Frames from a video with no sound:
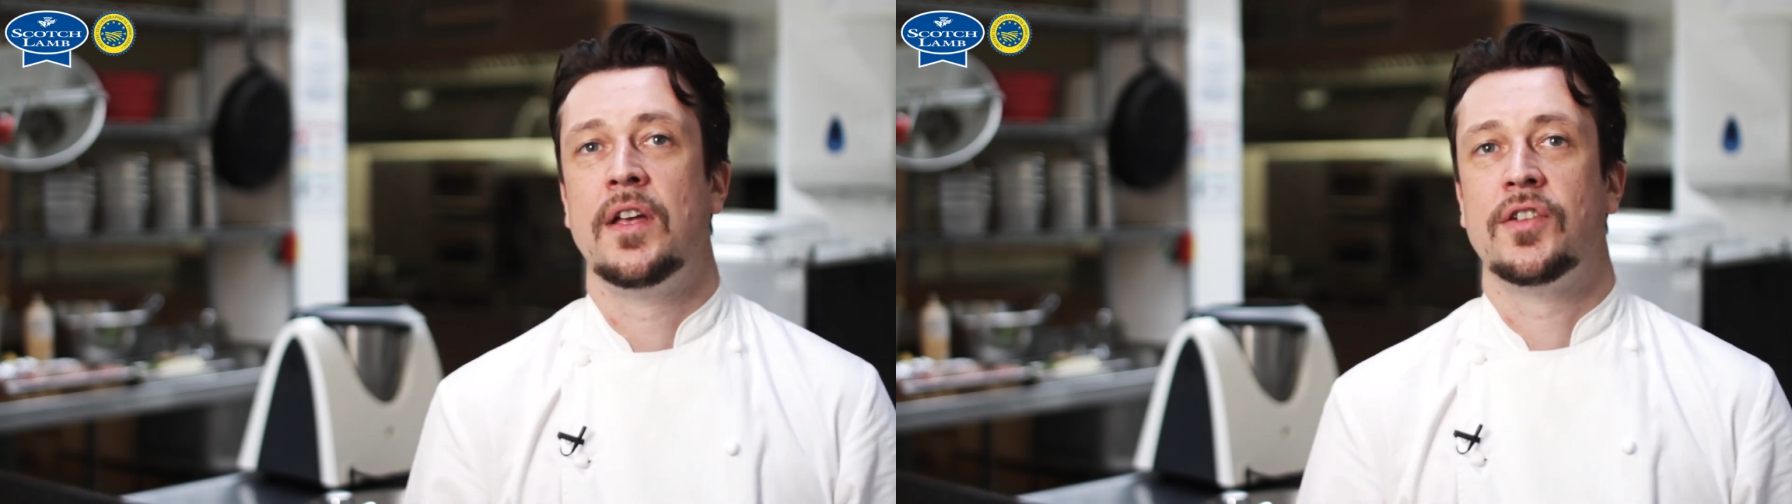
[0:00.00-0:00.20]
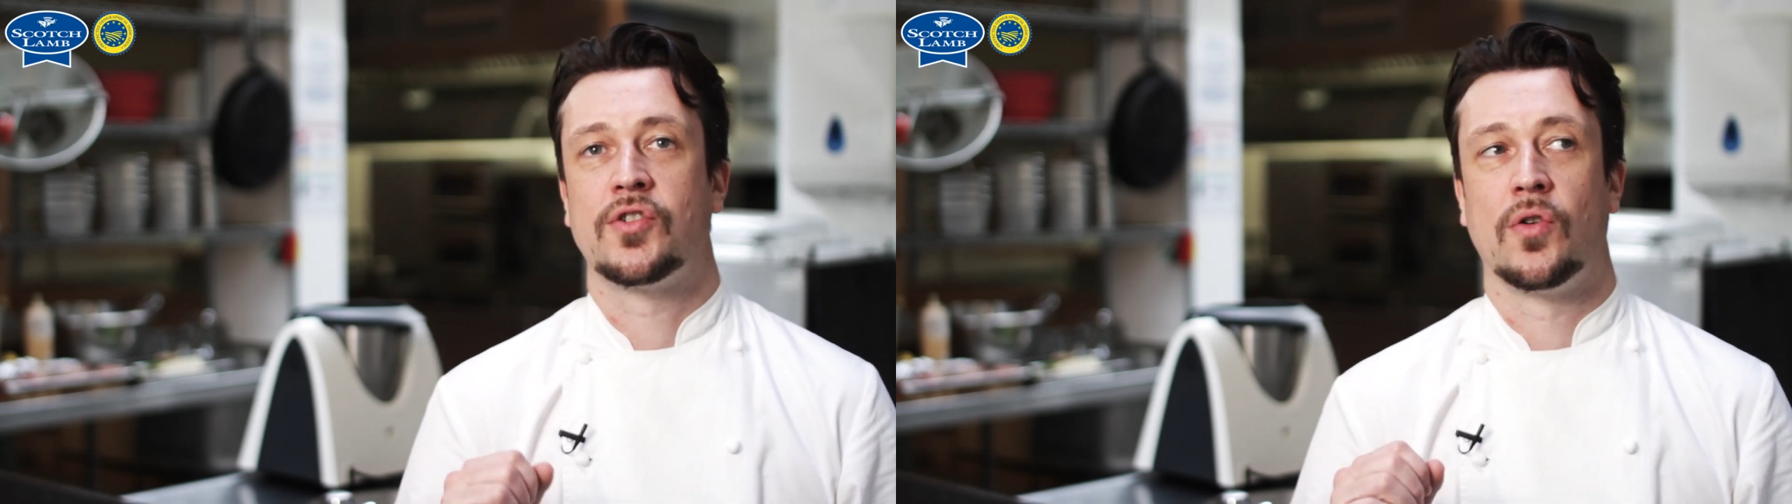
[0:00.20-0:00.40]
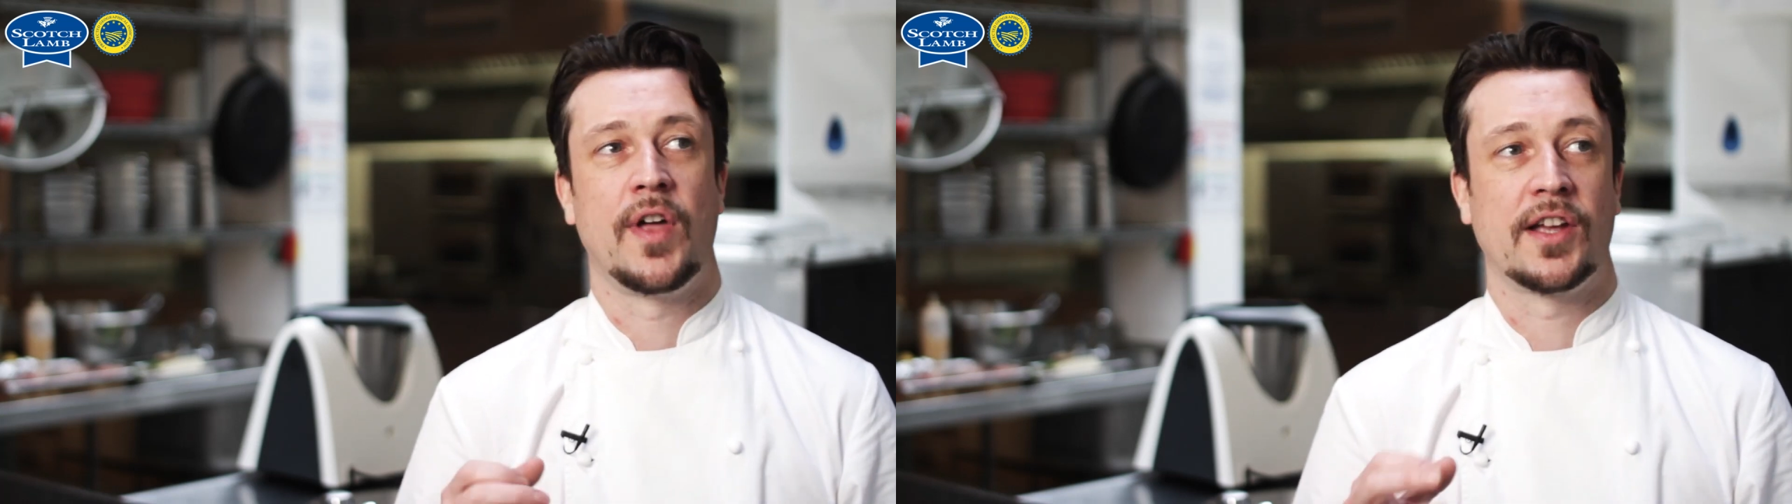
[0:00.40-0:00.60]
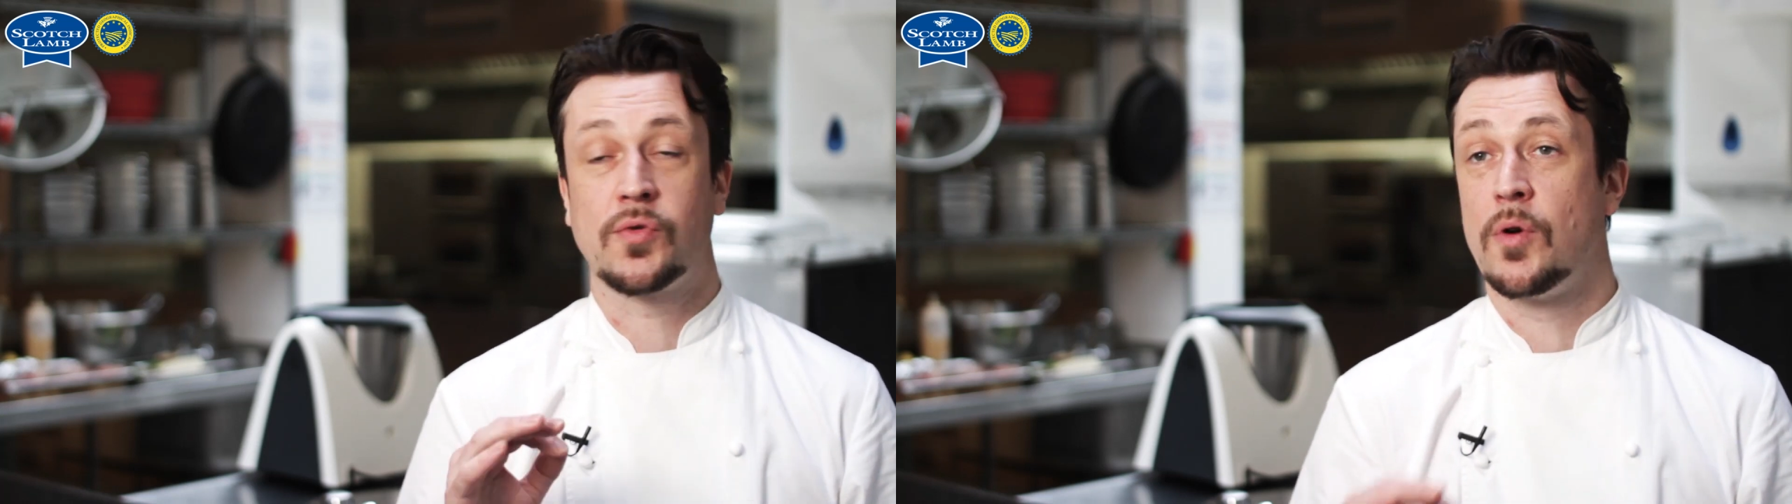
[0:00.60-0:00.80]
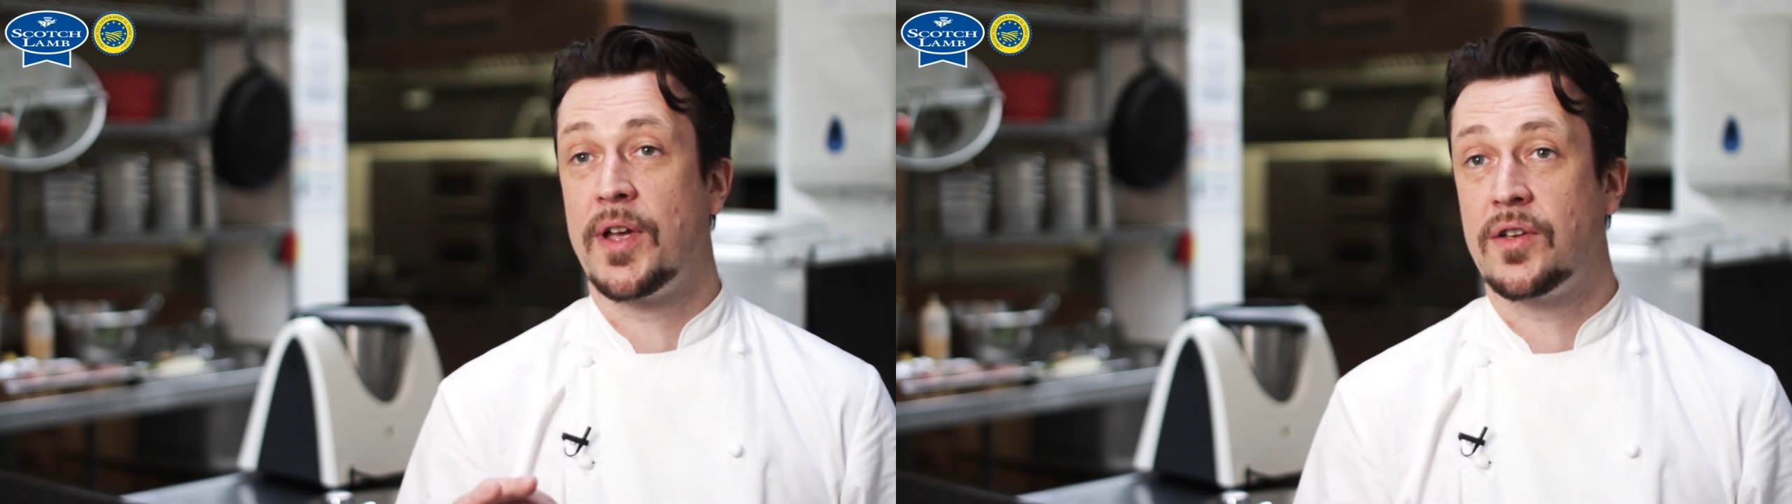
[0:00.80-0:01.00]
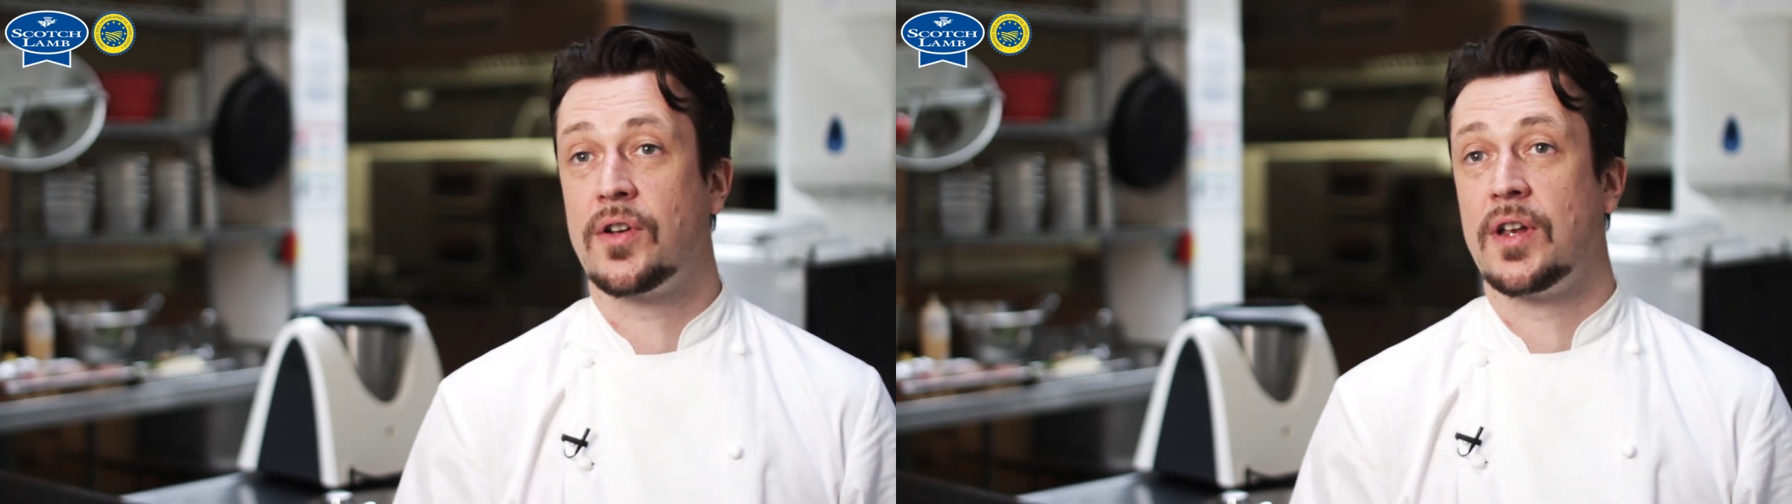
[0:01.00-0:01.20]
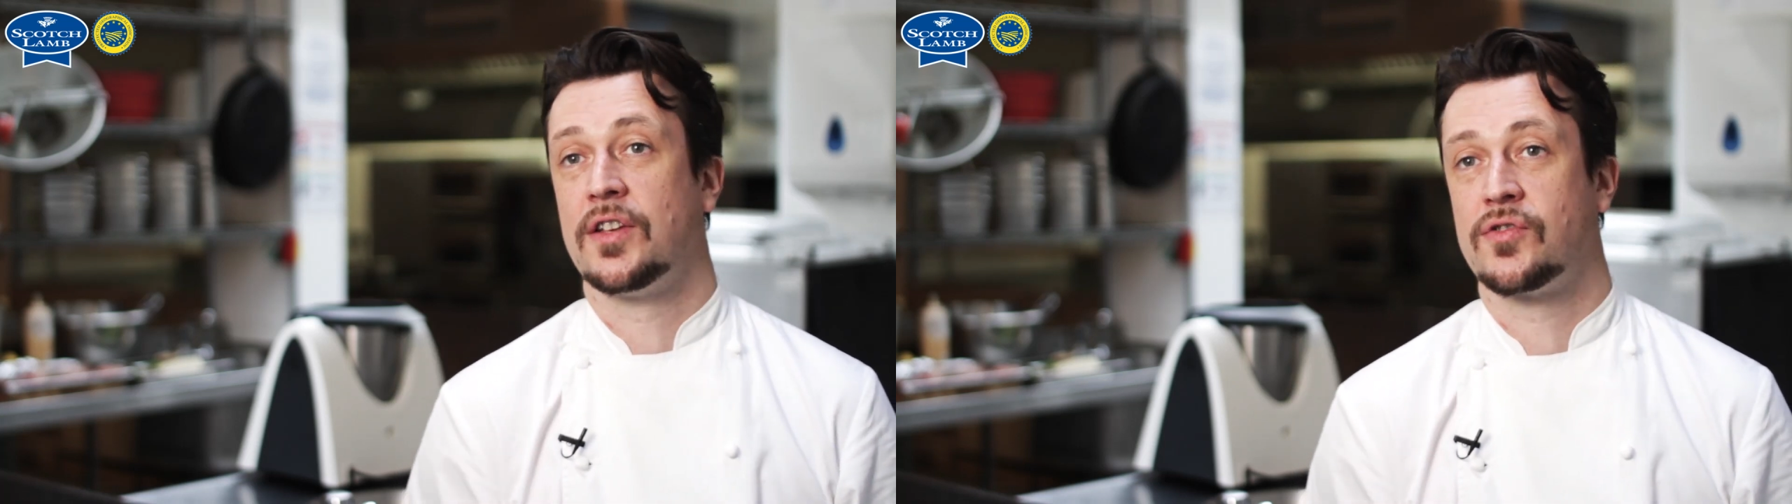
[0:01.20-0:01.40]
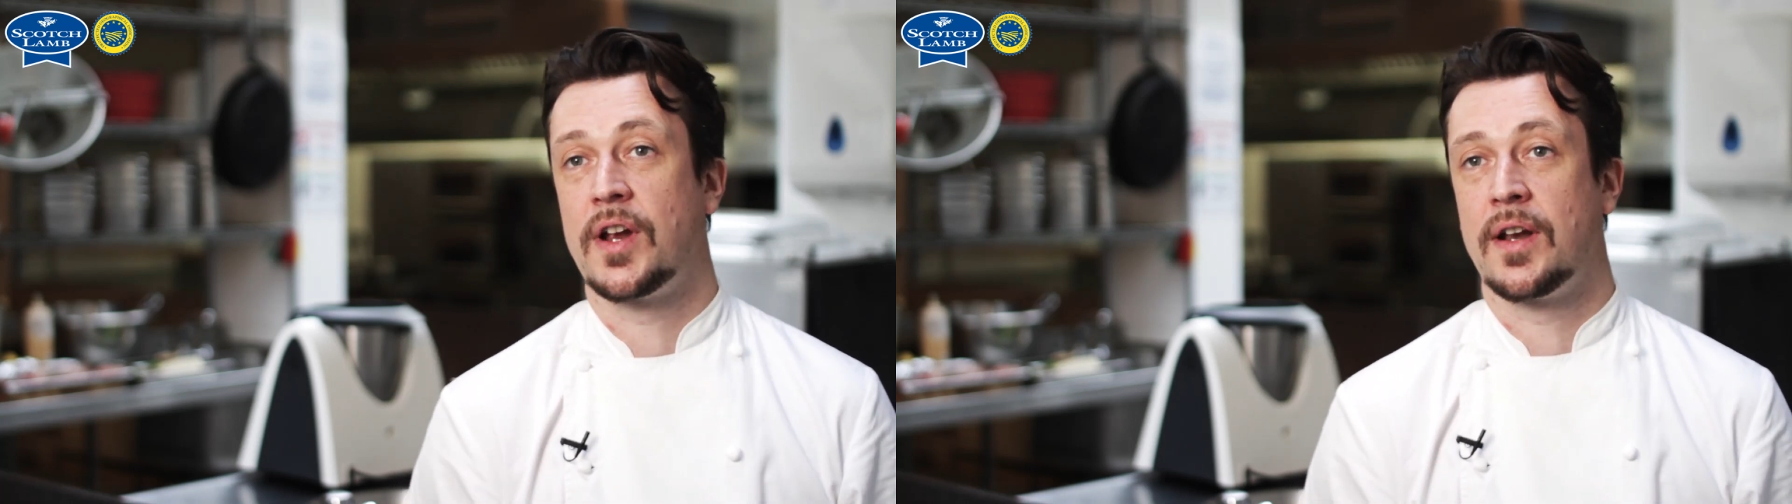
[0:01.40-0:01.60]
So that's where my cooking
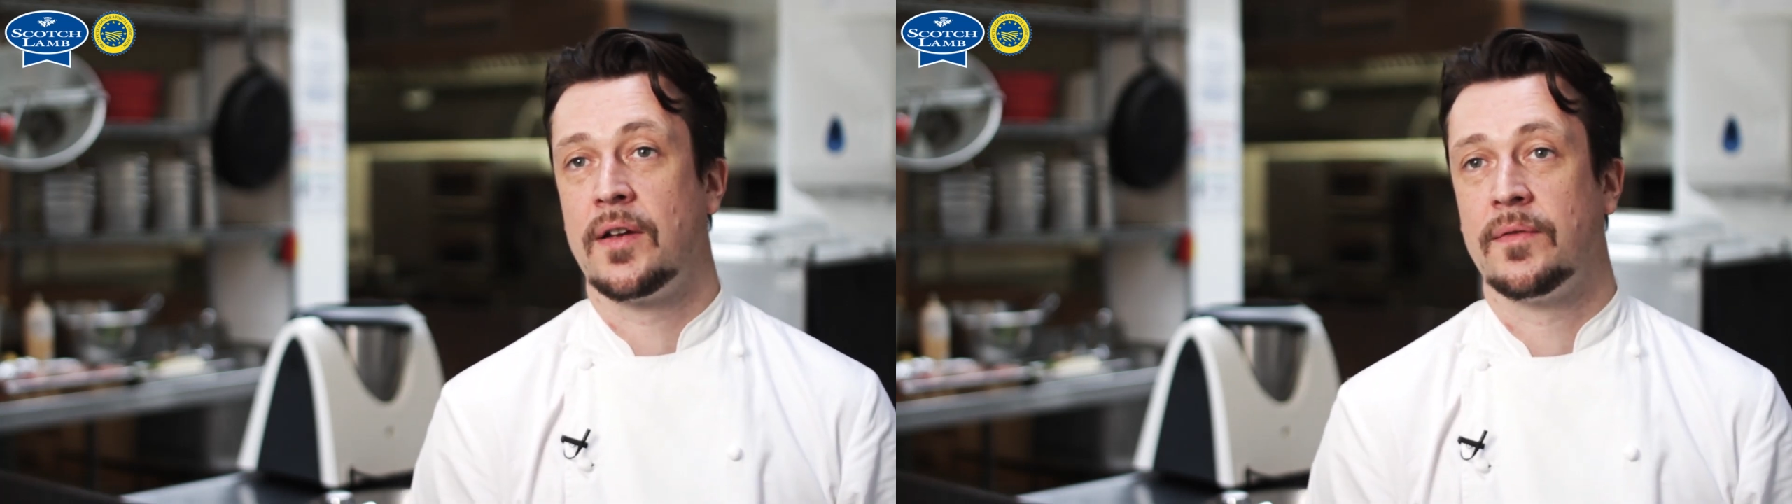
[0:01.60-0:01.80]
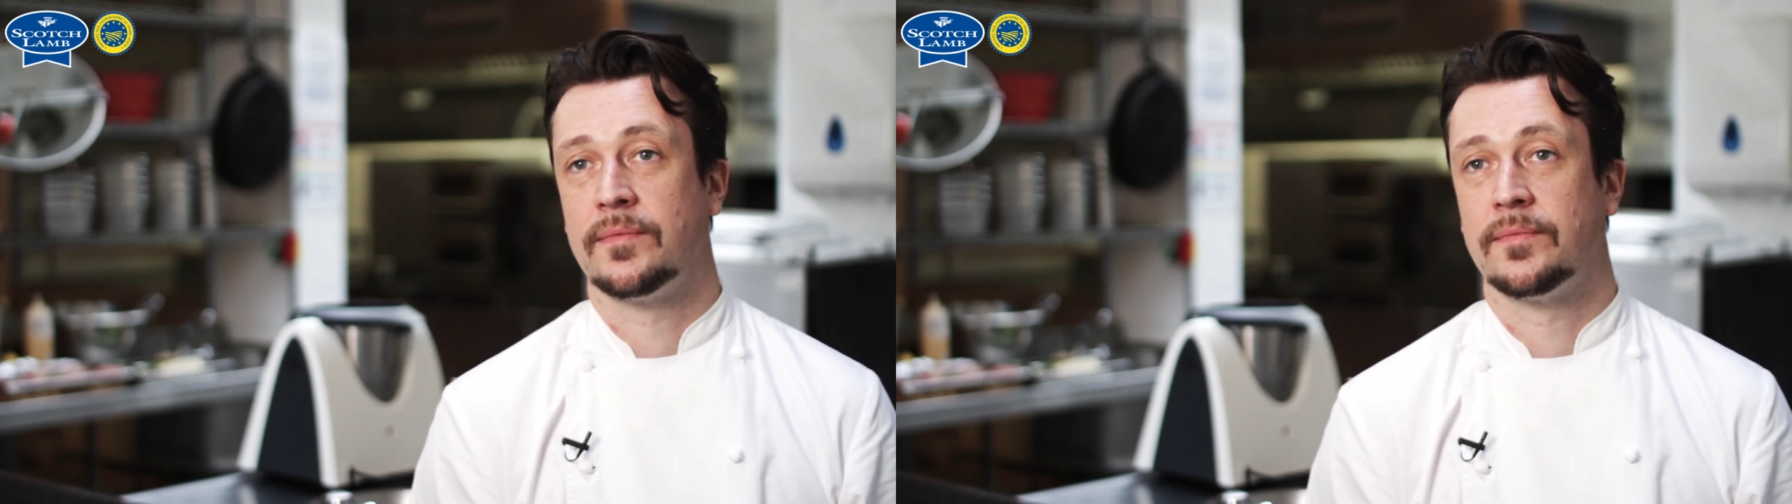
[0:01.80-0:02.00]
is right now.